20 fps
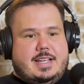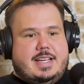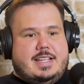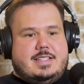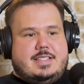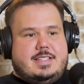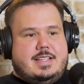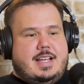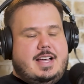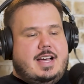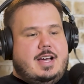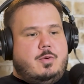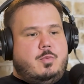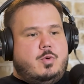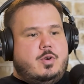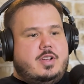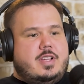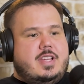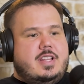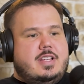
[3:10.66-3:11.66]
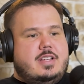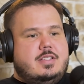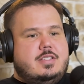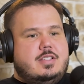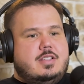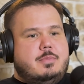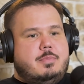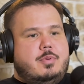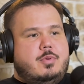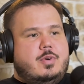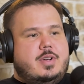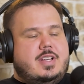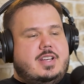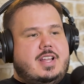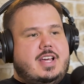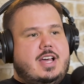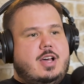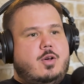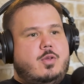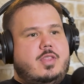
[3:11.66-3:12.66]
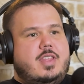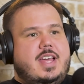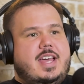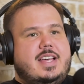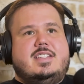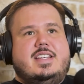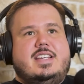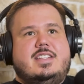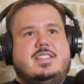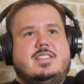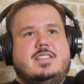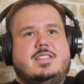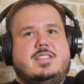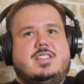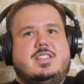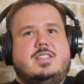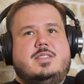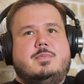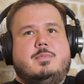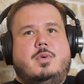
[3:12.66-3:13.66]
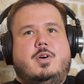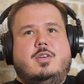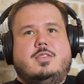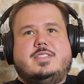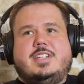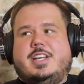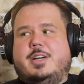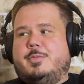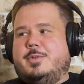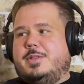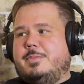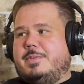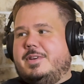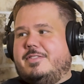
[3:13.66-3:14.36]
It's not. We're getting to the point now that it's a small town with a big